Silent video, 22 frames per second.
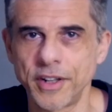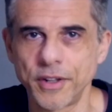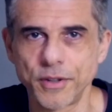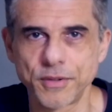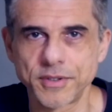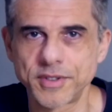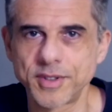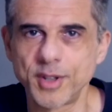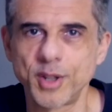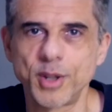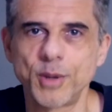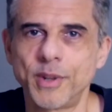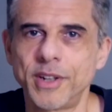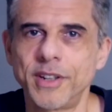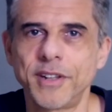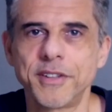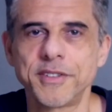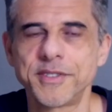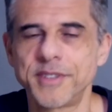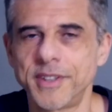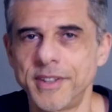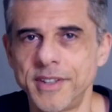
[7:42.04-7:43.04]
don't see anyone
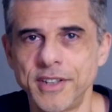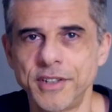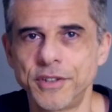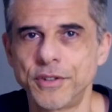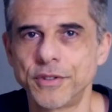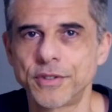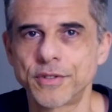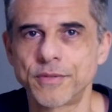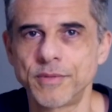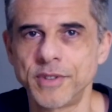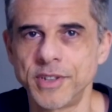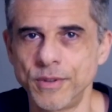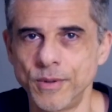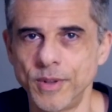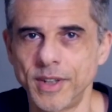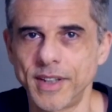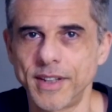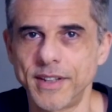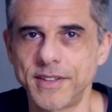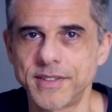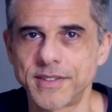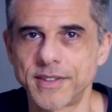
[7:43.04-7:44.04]
else in the industry
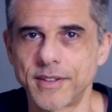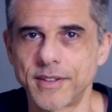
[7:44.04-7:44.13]
doing this.